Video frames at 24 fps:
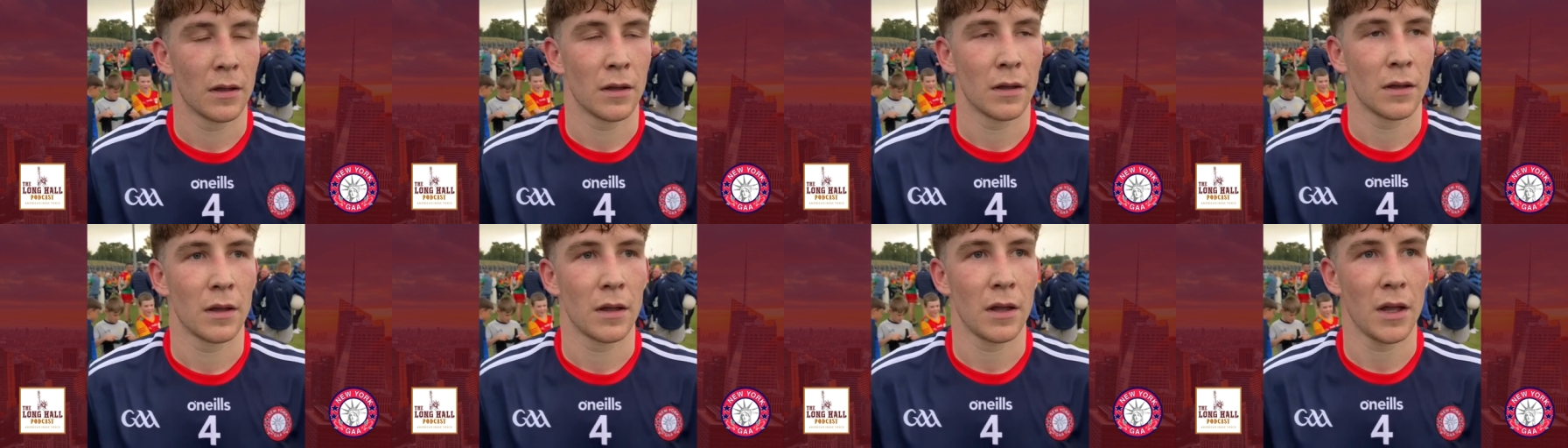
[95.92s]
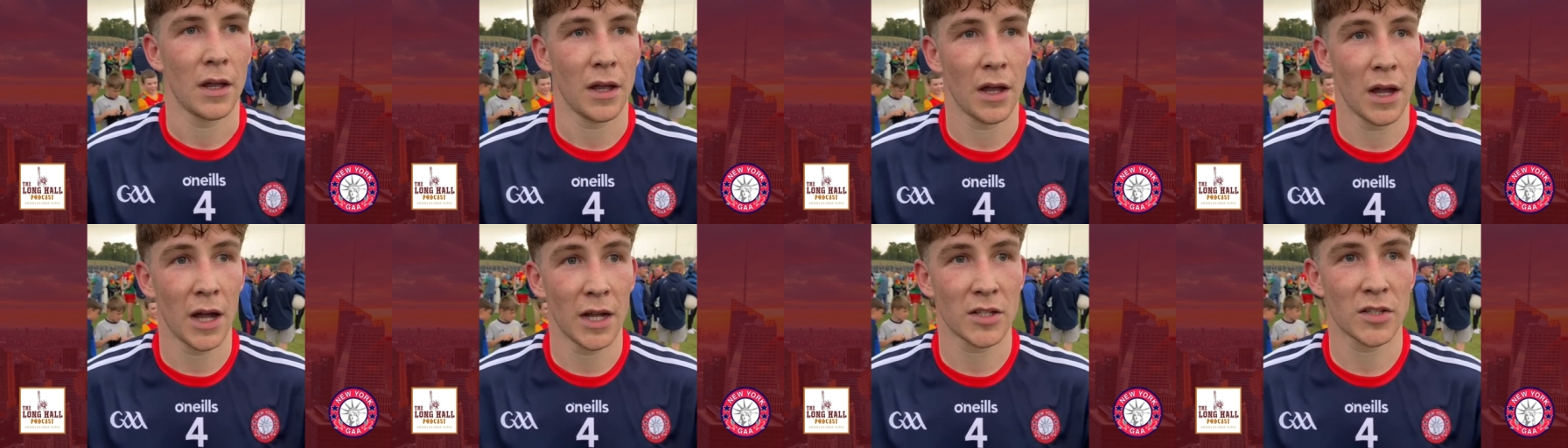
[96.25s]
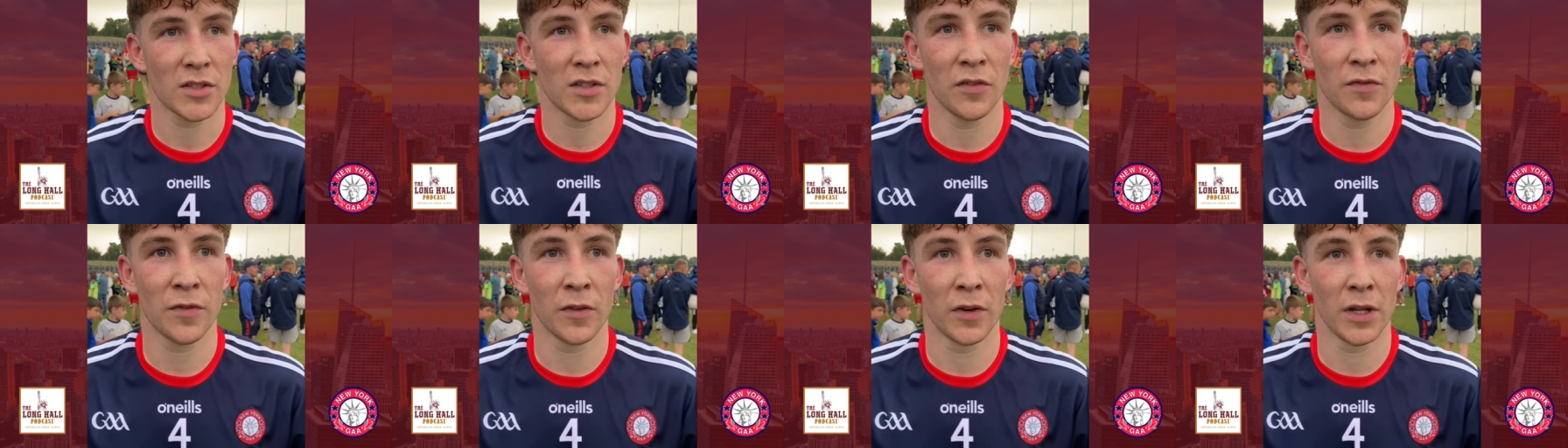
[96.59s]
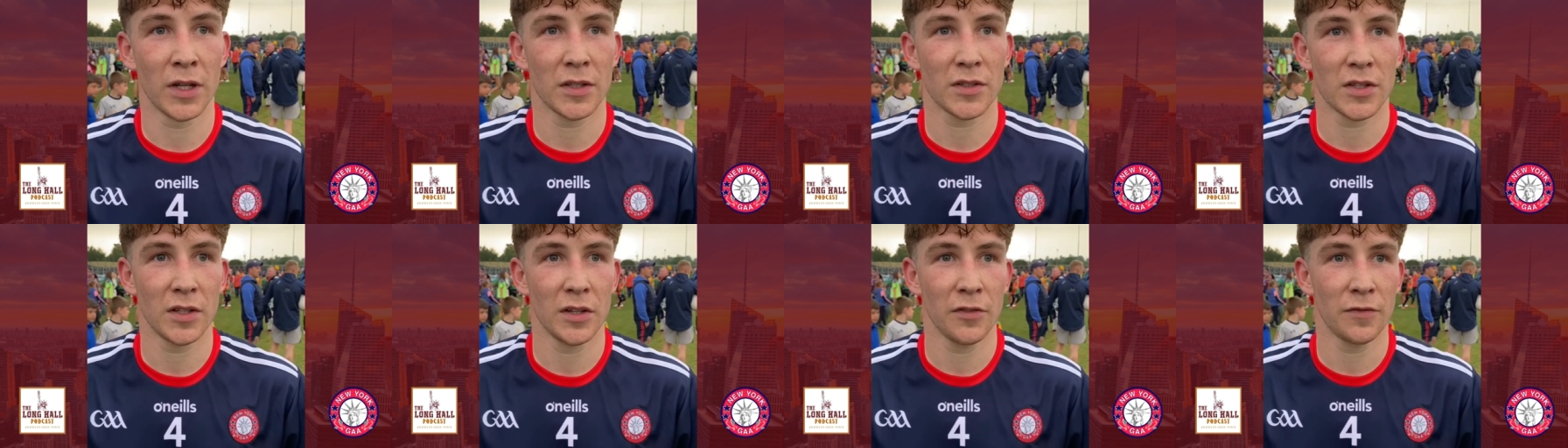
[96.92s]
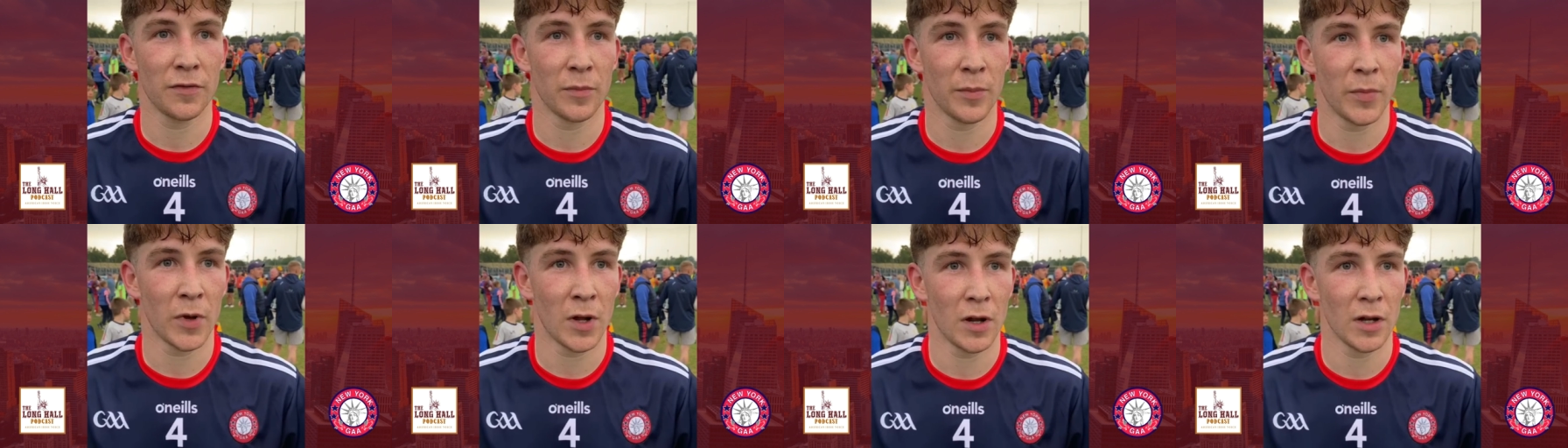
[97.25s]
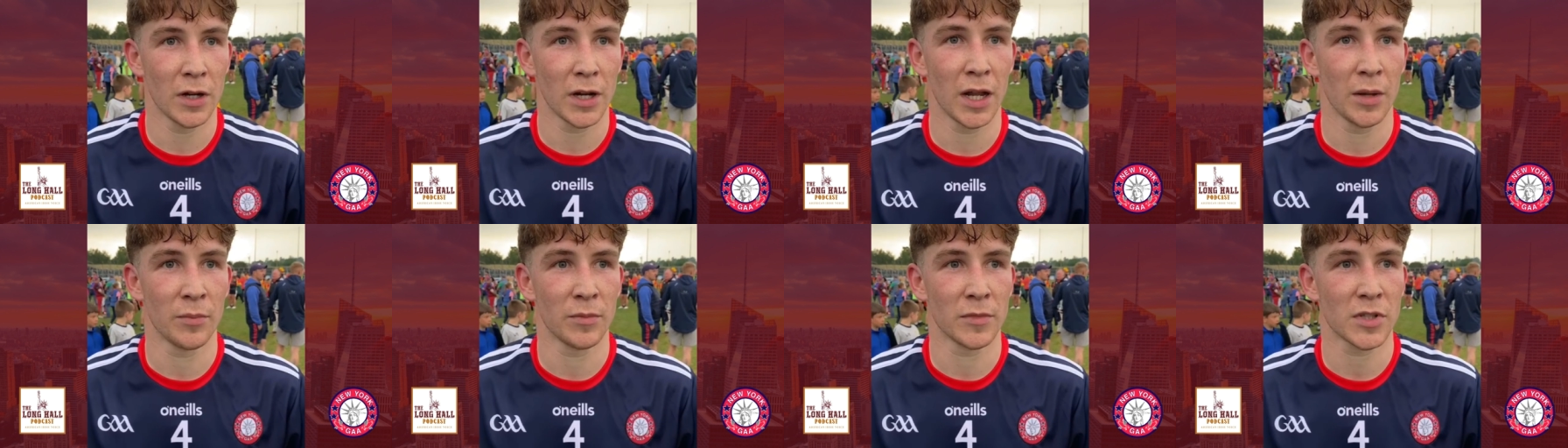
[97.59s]
Uh, it's different. It's a different
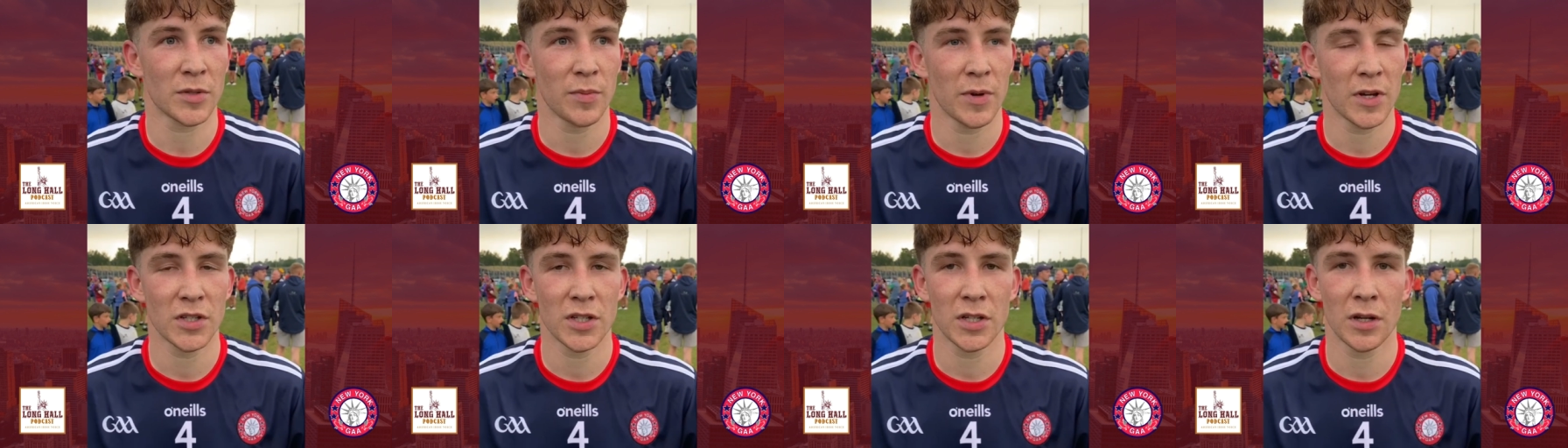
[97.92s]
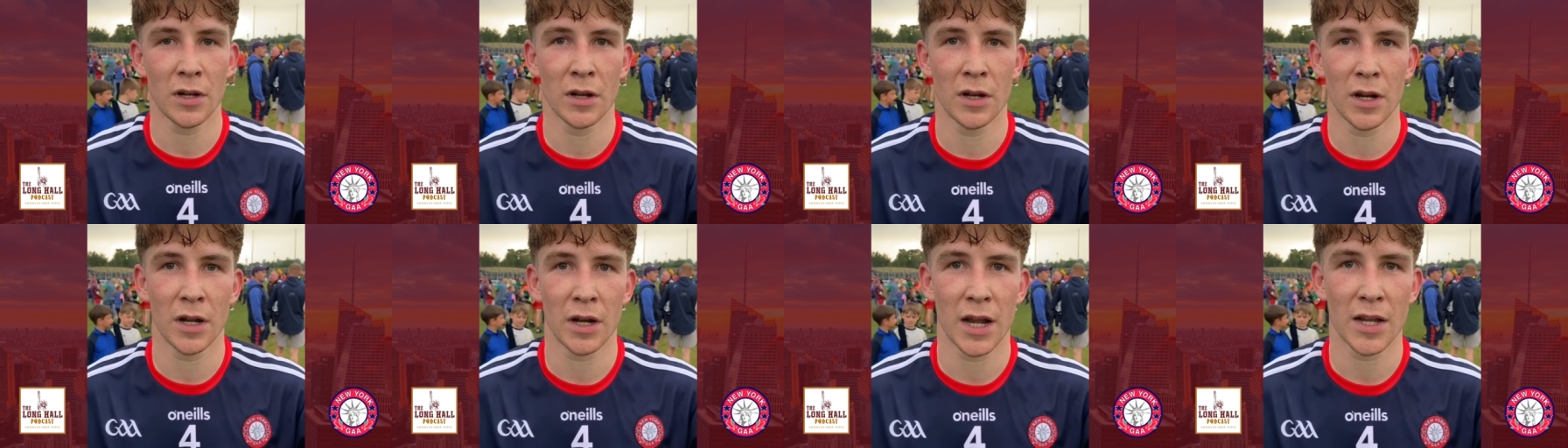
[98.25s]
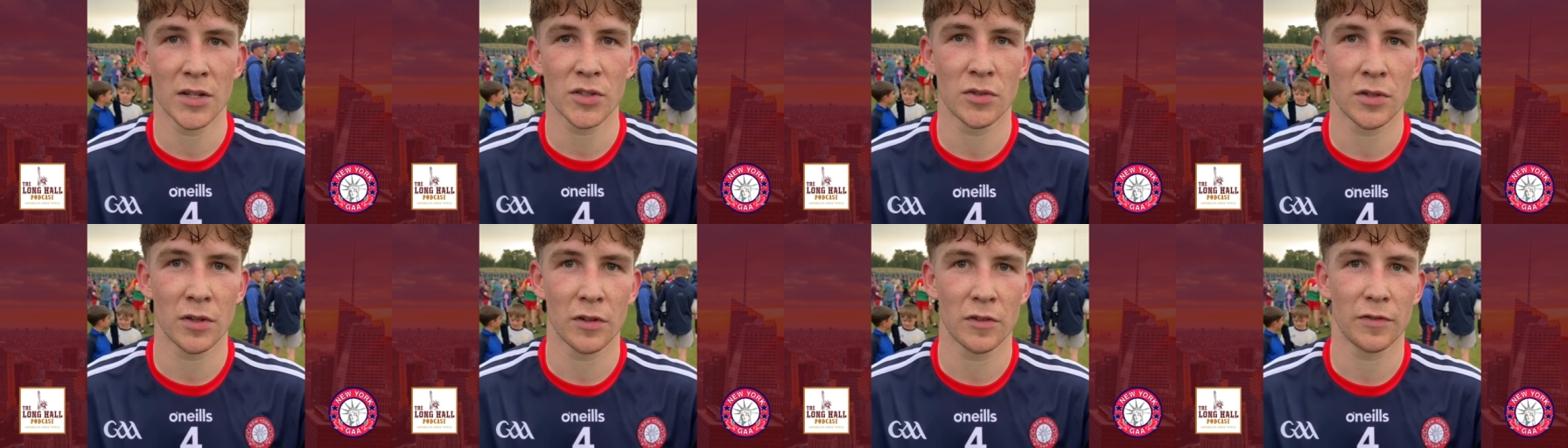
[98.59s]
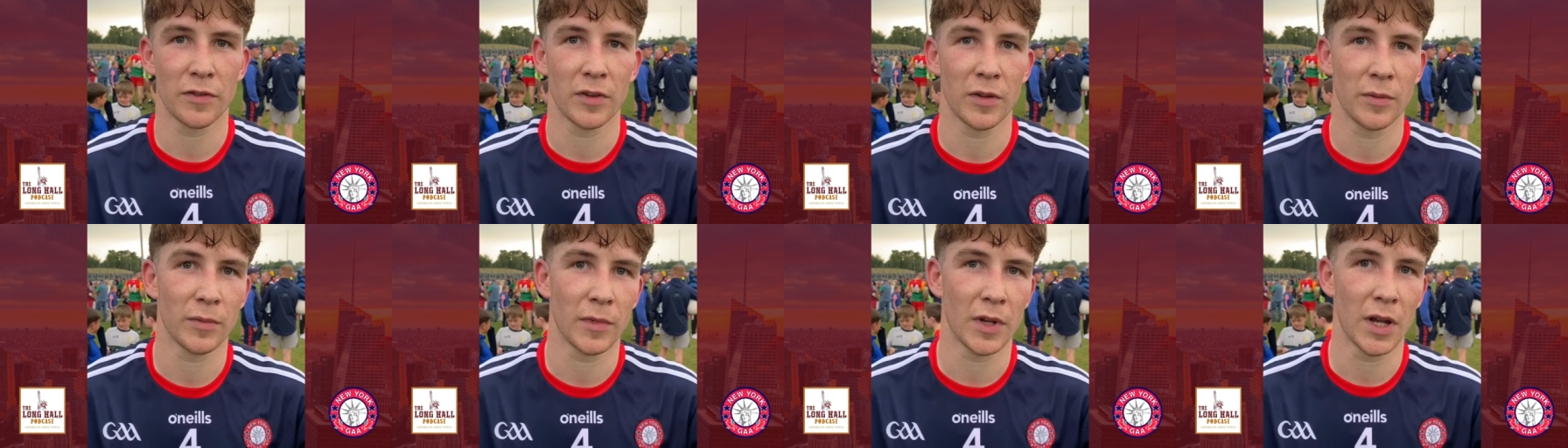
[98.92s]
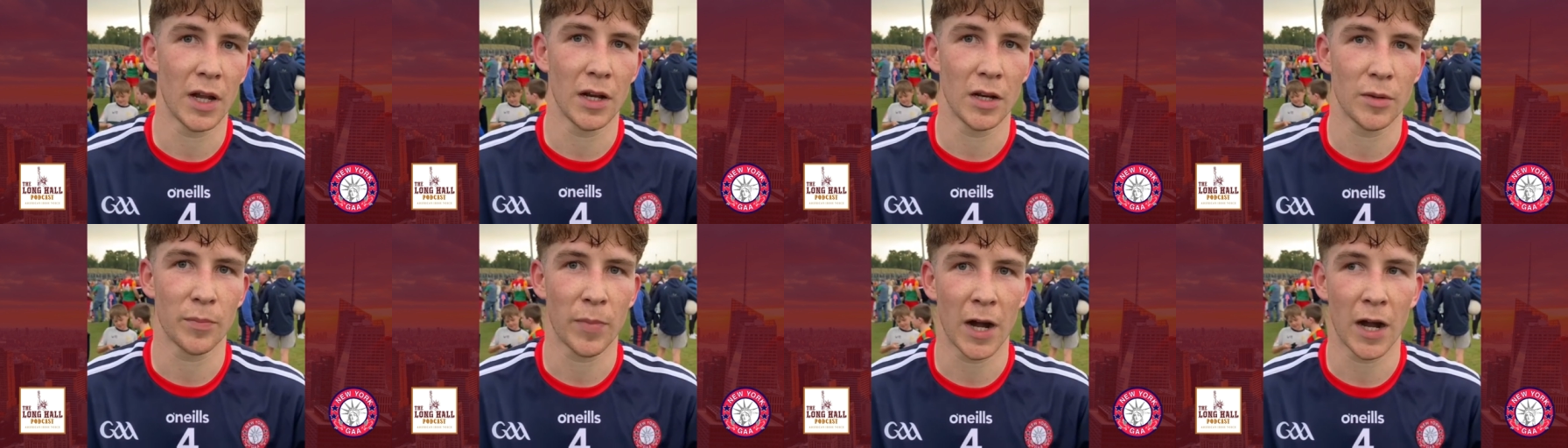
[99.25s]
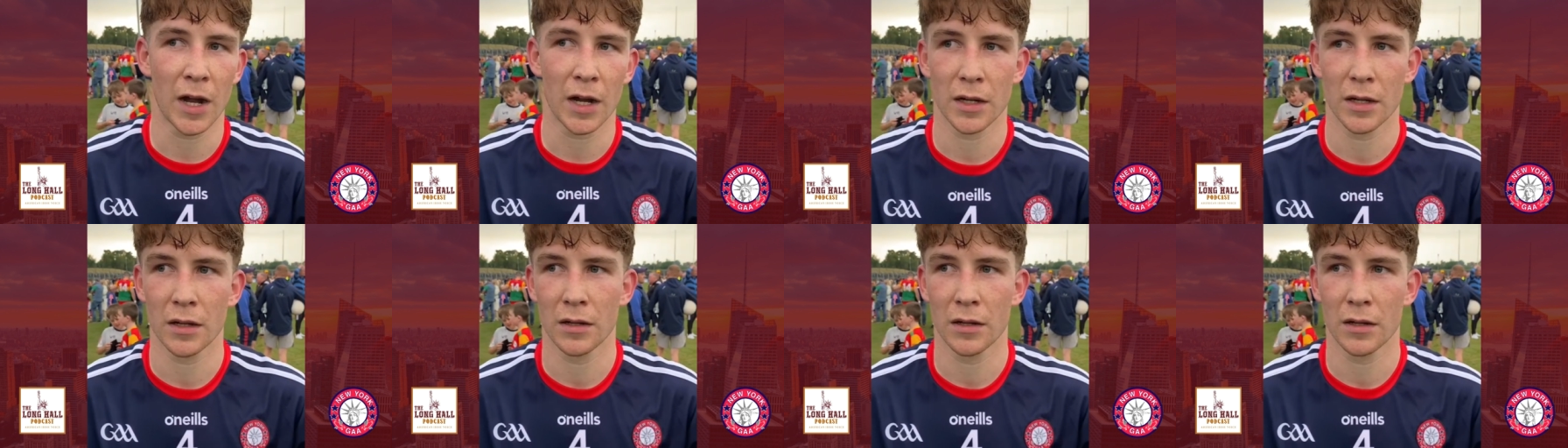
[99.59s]
ball game, especially on that AstroTurf in Gaelic Park.